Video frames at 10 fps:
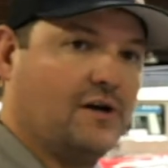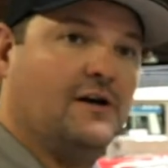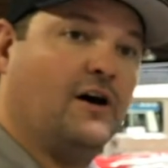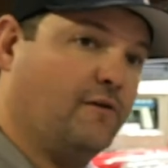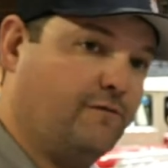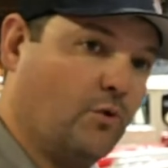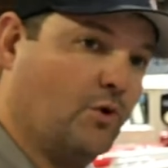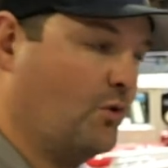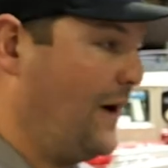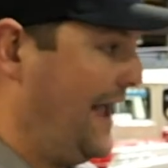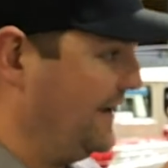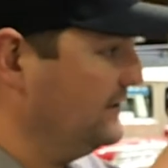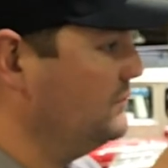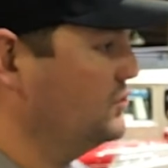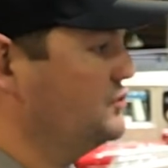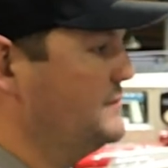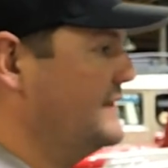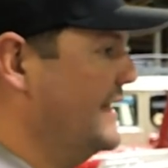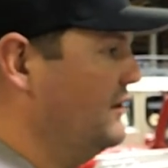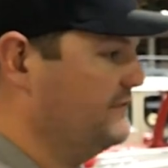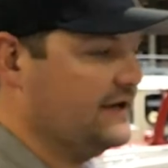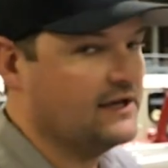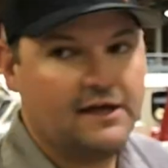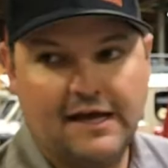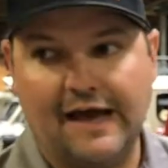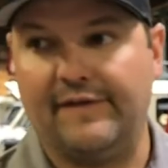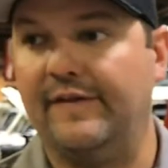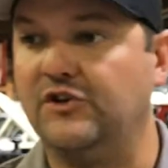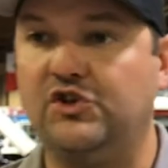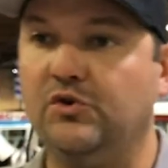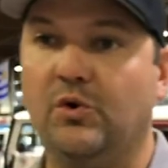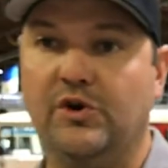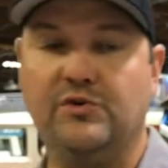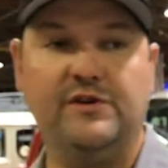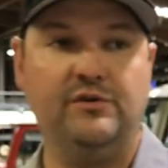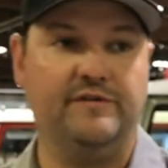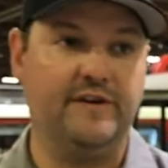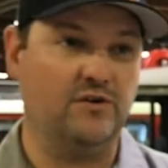truck, a four-door wagon, which would be the L V, and then the two-door utility